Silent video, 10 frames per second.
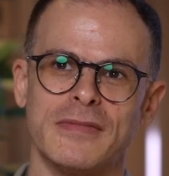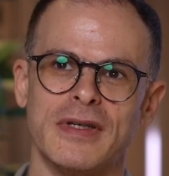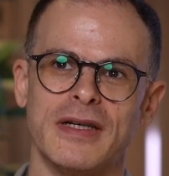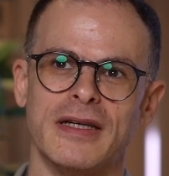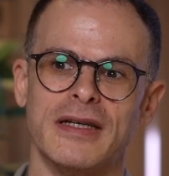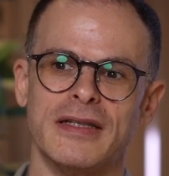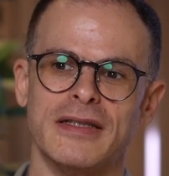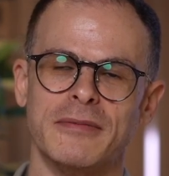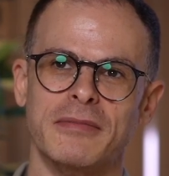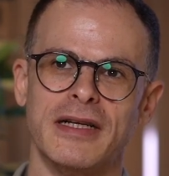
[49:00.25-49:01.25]
in
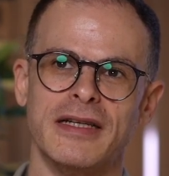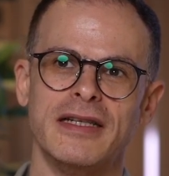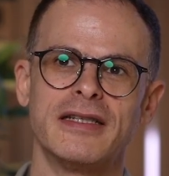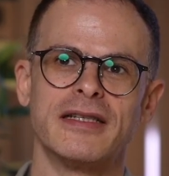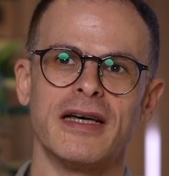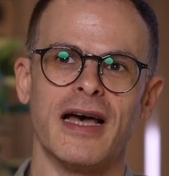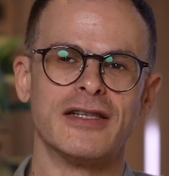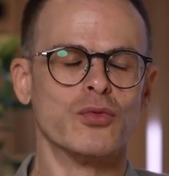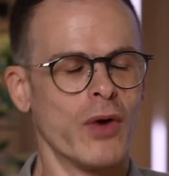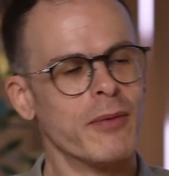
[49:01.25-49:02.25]
the Middle East
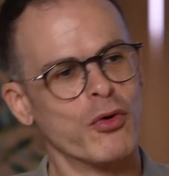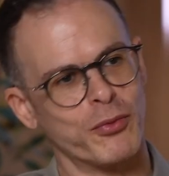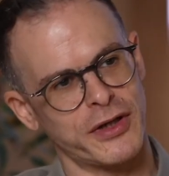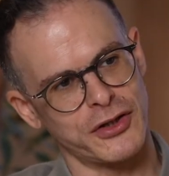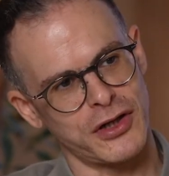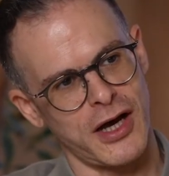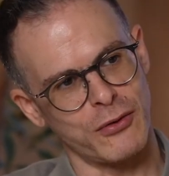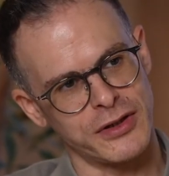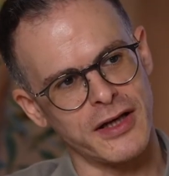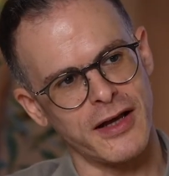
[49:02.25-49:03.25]
has way more potential. I
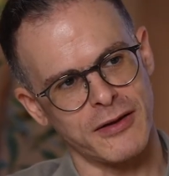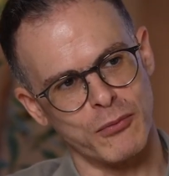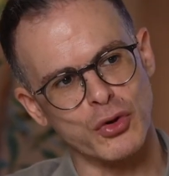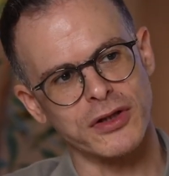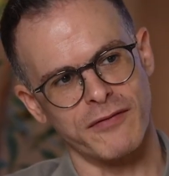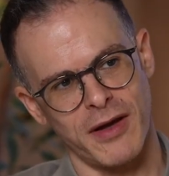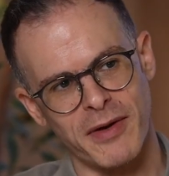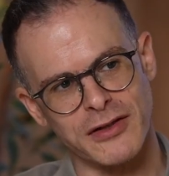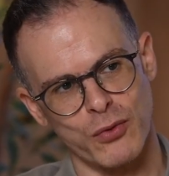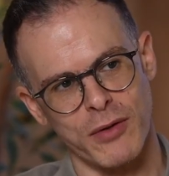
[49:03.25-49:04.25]
would say that most of them
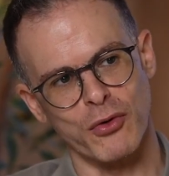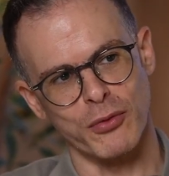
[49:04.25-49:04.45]
has way more